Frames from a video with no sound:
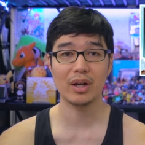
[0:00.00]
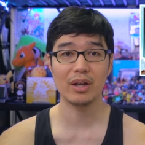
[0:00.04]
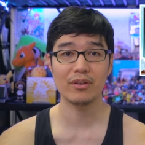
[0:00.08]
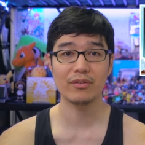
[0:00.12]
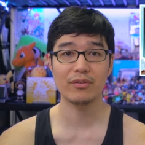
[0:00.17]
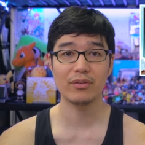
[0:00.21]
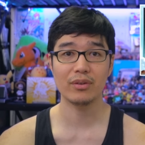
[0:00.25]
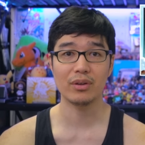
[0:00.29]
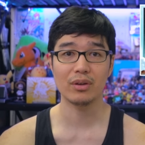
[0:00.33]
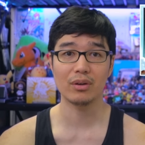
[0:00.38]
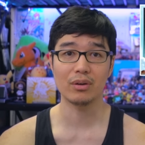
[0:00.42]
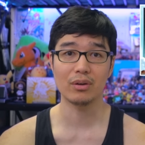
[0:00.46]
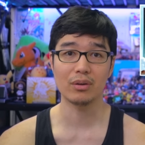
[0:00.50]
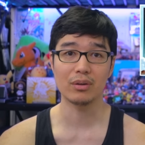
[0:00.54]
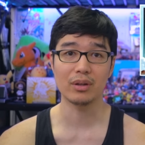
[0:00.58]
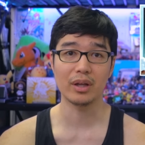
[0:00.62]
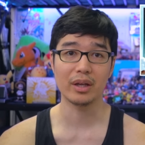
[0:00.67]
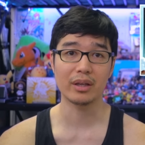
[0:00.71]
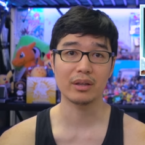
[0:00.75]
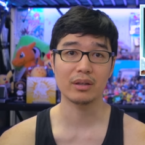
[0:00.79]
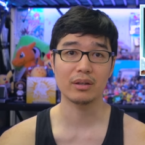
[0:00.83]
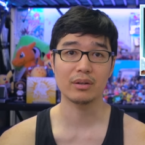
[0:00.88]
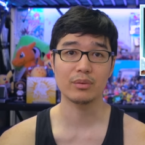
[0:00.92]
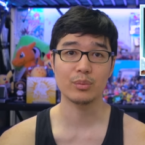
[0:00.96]
I feel
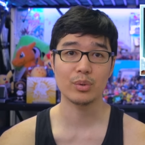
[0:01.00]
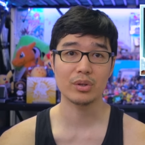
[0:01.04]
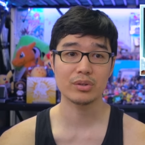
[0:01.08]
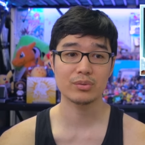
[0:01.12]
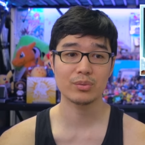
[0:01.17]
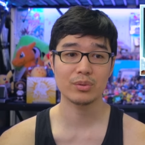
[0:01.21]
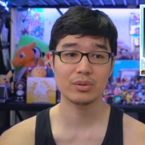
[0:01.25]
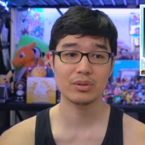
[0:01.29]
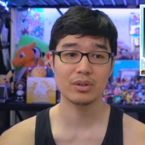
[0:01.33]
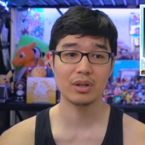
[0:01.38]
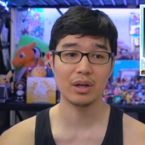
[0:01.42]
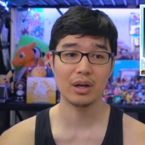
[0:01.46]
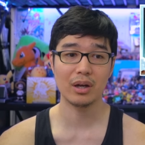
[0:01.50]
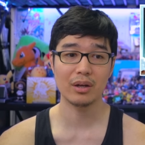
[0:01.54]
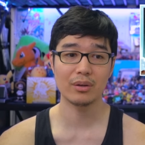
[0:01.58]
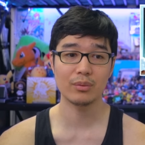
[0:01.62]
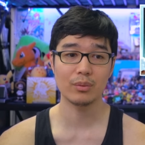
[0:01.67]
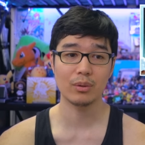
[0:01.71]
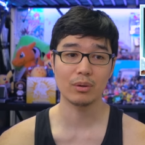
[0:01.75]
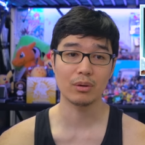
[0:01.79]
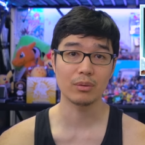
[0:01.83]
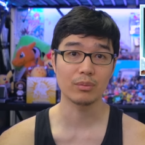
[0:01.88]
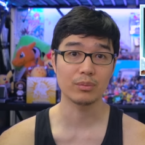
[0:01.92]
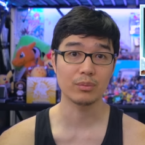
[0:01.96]
like uh, once we're done,
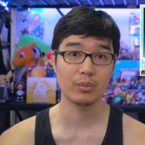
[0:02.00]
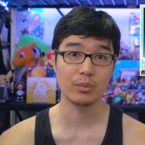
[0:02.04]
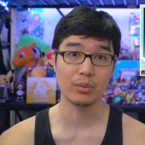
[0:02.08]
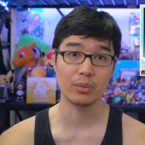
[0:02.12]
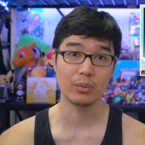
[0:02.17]
or